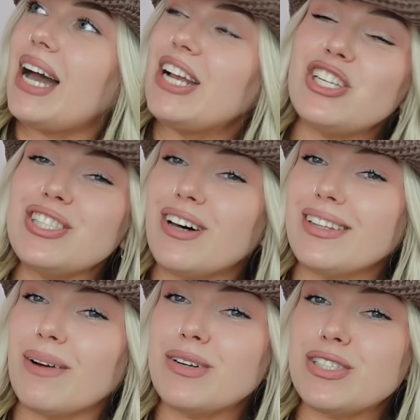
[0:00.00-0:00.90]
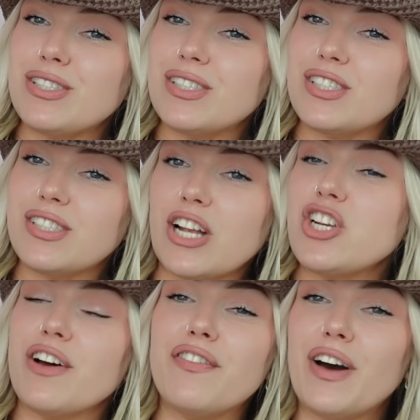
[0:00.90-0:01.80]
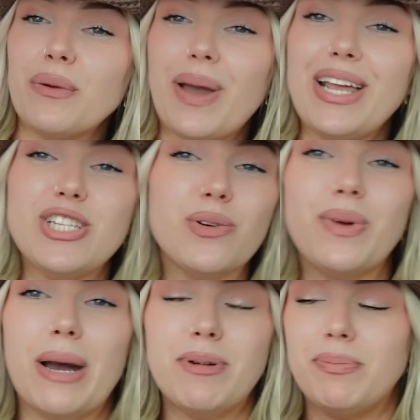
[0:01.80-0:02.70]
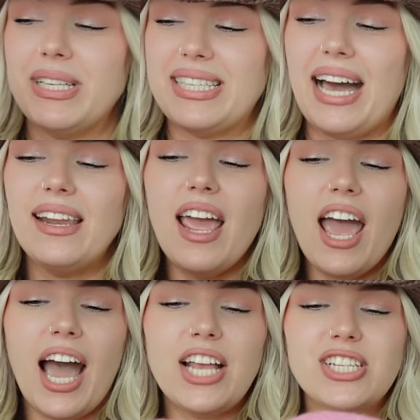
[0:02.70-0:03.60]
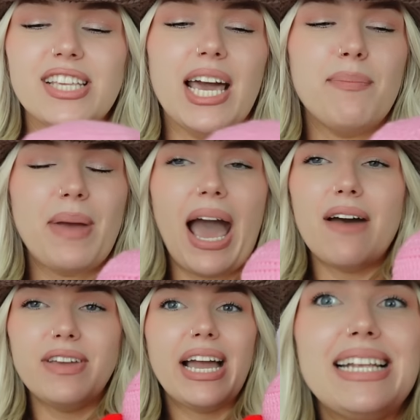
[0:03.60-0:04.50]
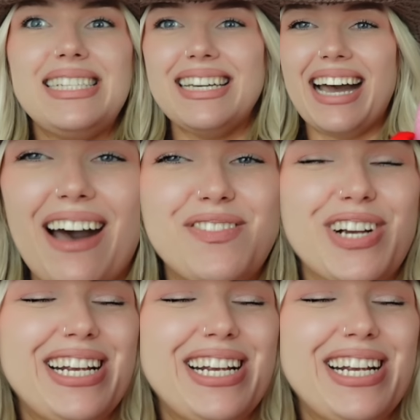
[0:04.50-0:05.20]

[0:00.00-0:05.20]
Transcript: I just thought that was such a fun way to wrap up this hat. I just kept having idea after